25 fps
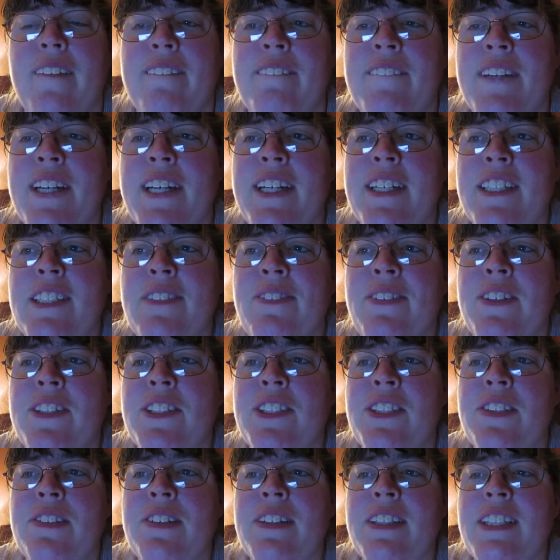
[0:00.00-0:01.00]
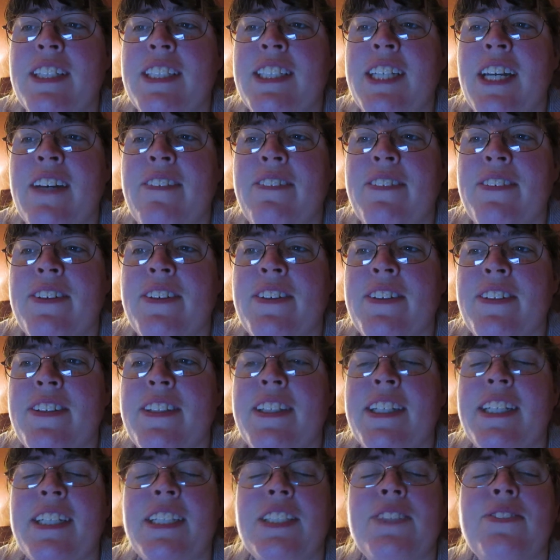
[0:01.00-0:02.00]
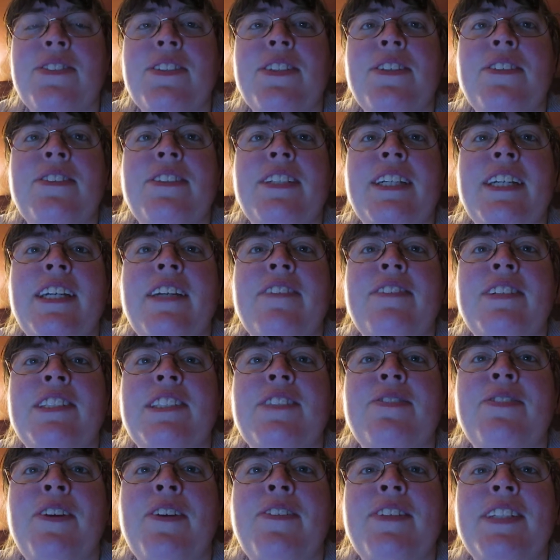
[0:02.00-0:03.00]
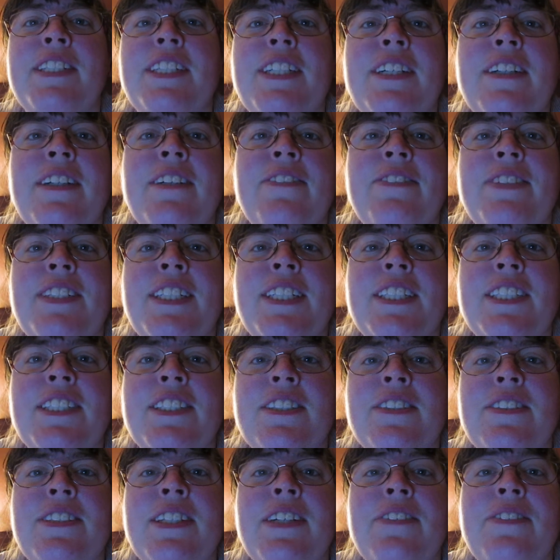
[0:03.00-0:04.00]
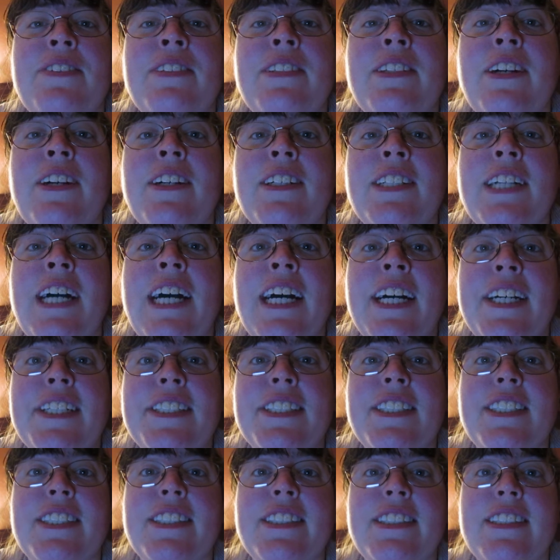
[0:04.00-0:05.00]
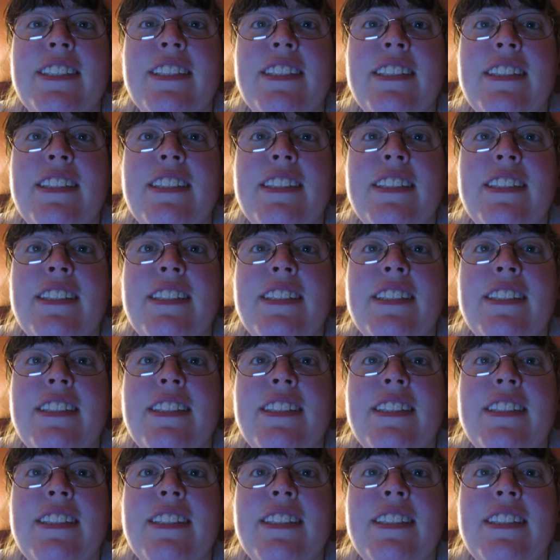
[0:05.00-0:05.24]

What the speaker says: Because pursuing the temporal things will only give us momentary pleasure that will not last.